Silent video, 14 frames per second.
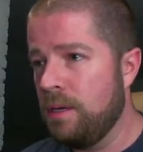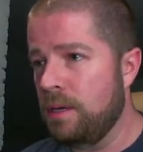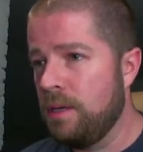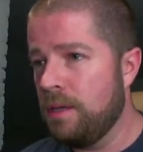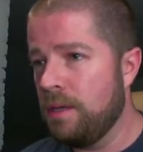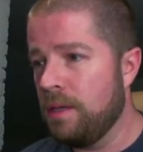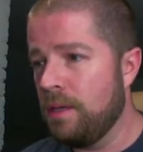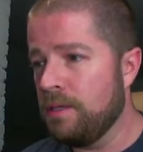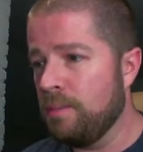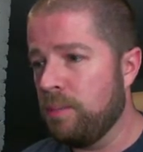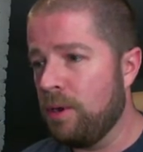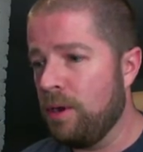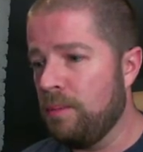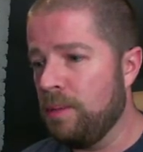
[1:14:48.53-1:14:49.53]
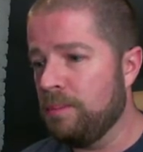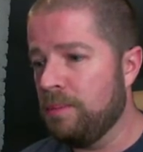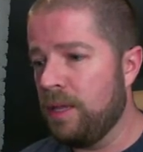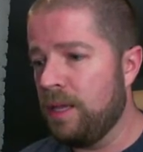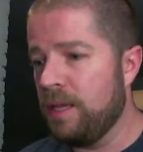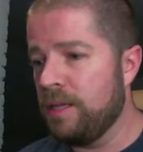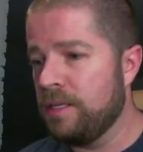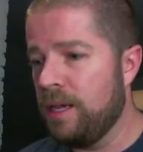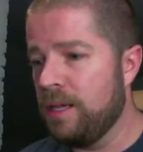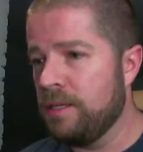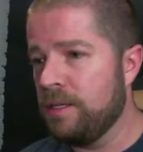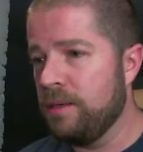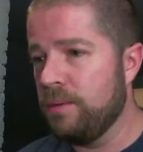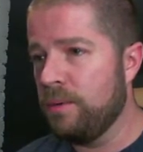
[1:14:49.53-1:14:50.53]
That's a problem. Glass
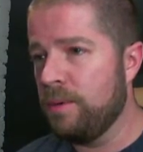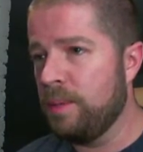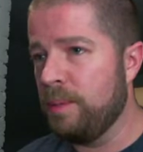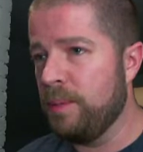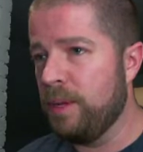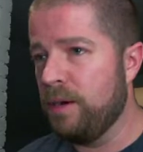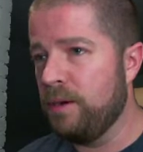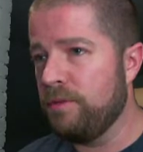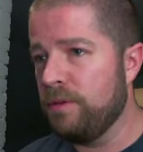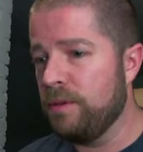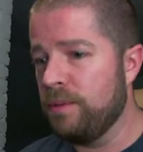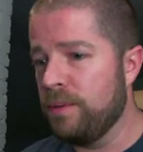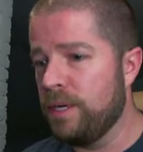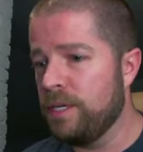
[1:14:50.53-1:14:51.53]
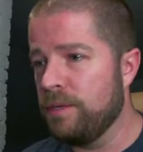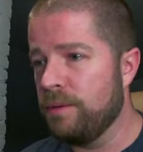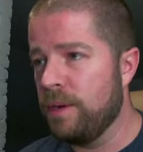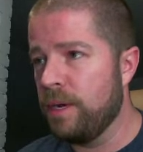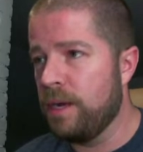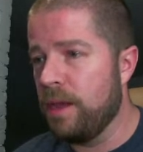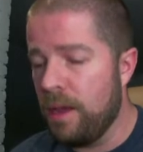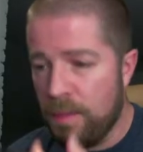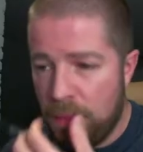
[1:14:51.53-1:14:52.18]
Casket would have been better for the Raging Redcap.